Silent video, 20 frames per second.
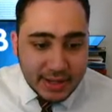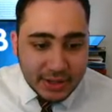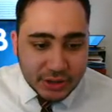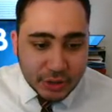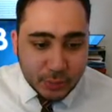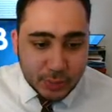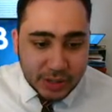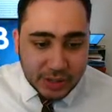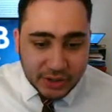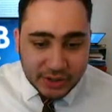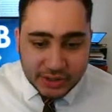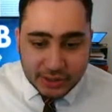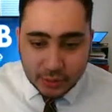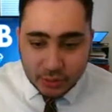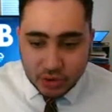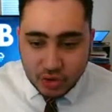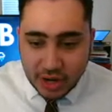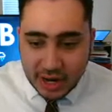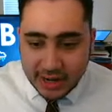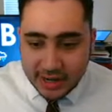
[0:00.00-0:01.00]
So we are
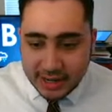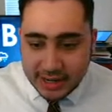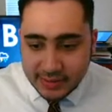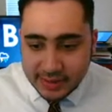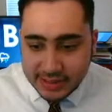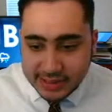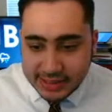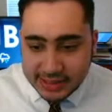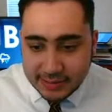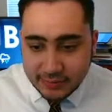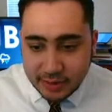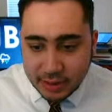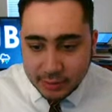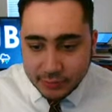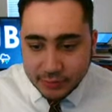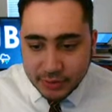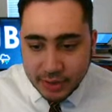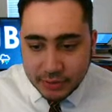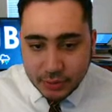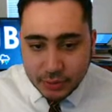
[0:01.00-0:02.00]
still tracking this severe
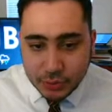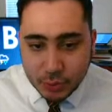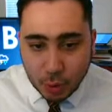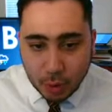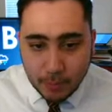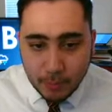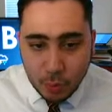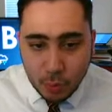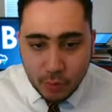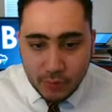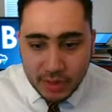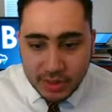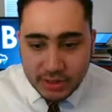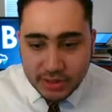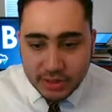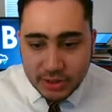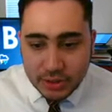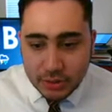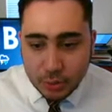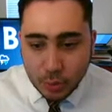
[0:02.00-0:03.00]
thunderstorm moving
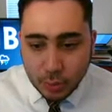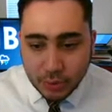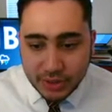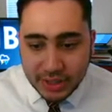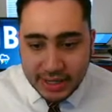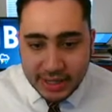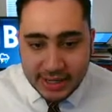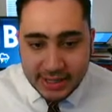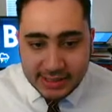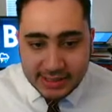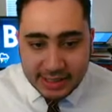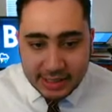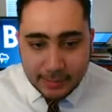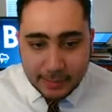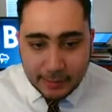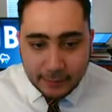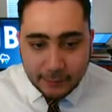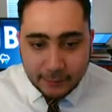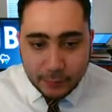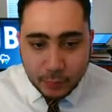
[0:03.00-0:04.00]
to the northeast at
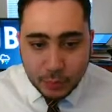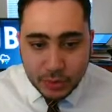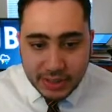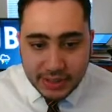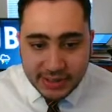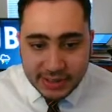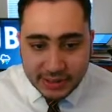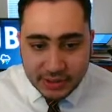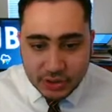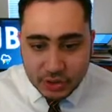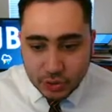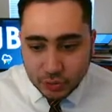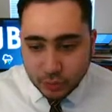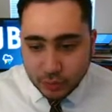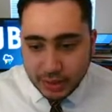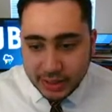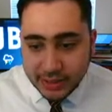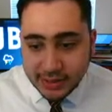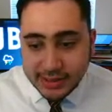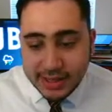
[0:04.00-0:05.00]
about 46
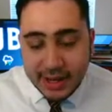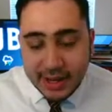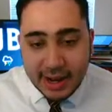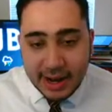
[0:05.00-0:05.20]
degrees